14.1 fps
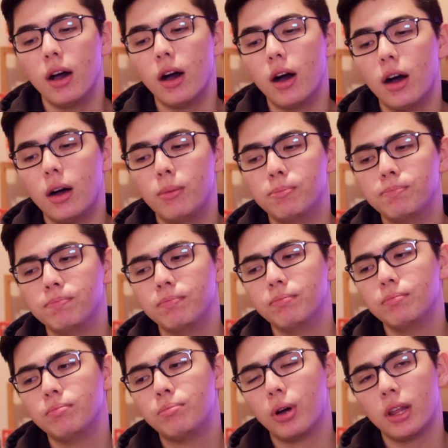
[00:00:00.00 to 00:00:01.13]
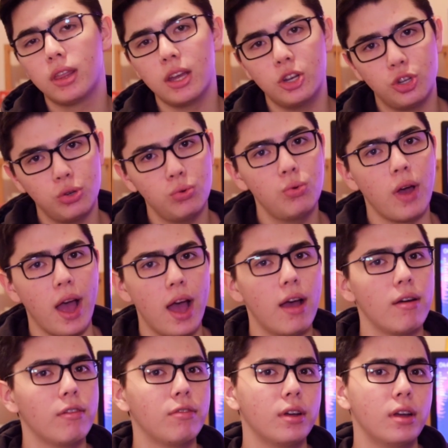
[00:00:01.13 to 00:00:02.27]
But they do
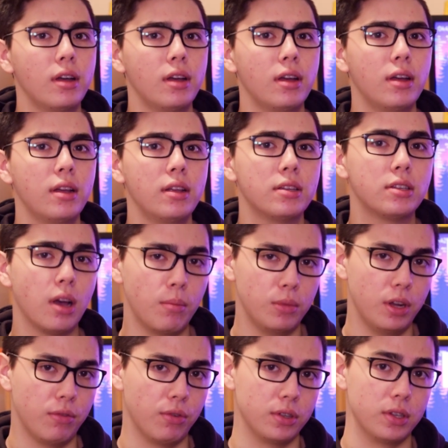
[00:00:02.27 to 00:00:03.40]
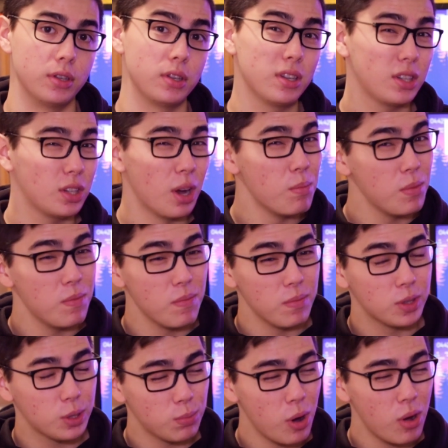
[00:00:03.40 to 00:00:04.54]
have some differences, some
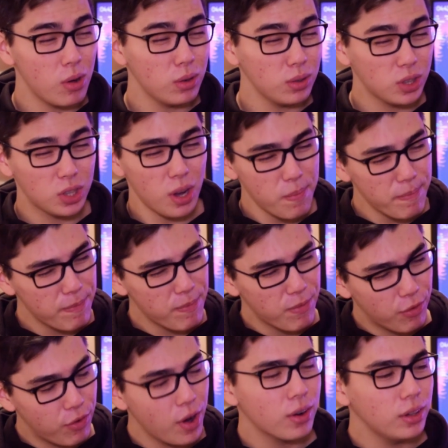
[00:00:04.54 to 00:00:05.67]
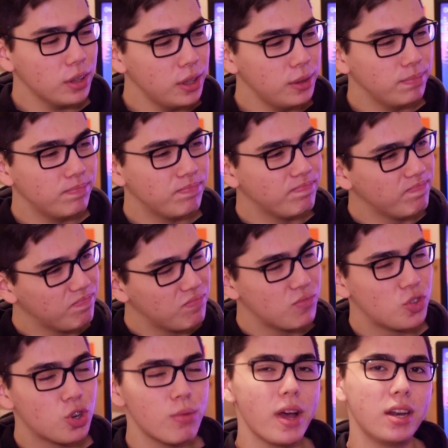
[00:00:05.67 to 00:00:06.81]
small, some fairly
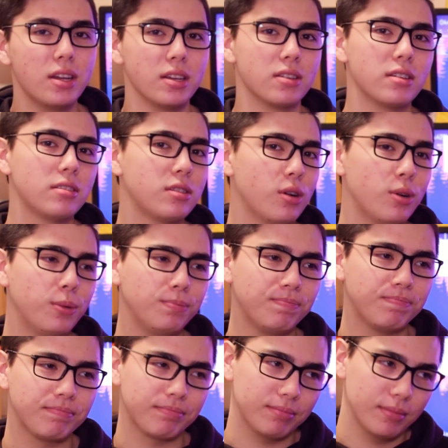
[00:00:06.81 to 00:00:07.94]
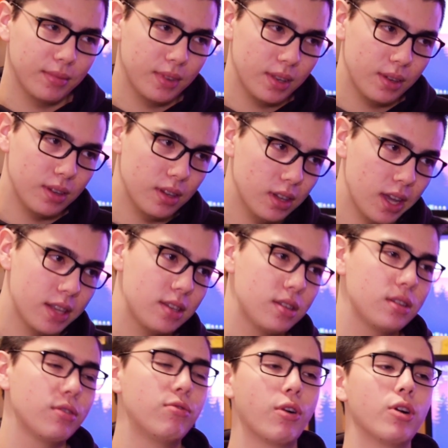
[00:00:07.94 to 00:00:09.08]
tremendous. So
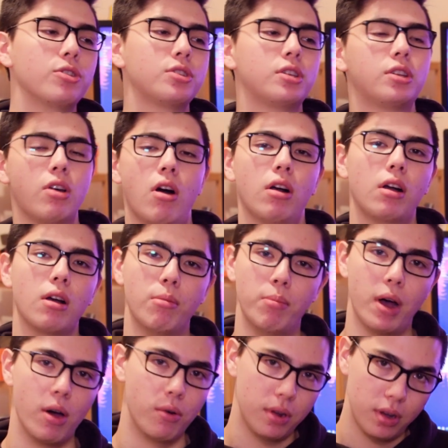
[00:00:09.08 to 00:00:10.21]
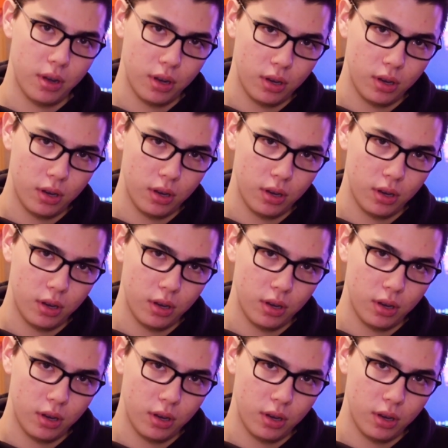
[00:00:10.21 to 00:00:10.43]
let's first talk about